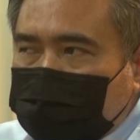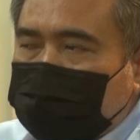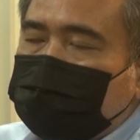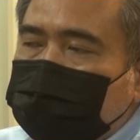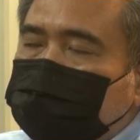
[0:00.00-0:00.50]

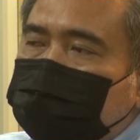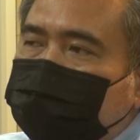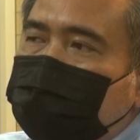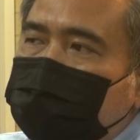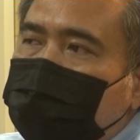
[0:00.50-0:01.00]
central
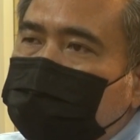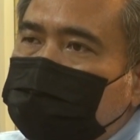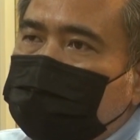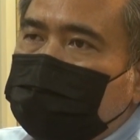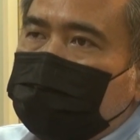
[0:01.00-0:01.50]
leadership felt
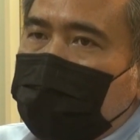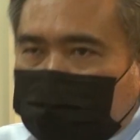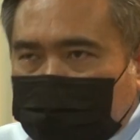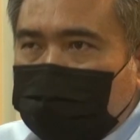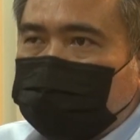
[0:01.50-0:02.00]
that
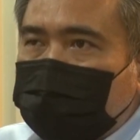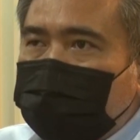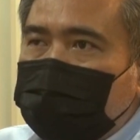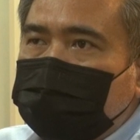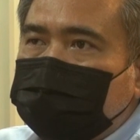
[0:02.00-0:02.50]
as a state
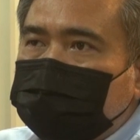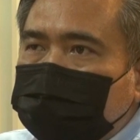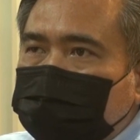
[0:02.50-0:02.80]
chairman,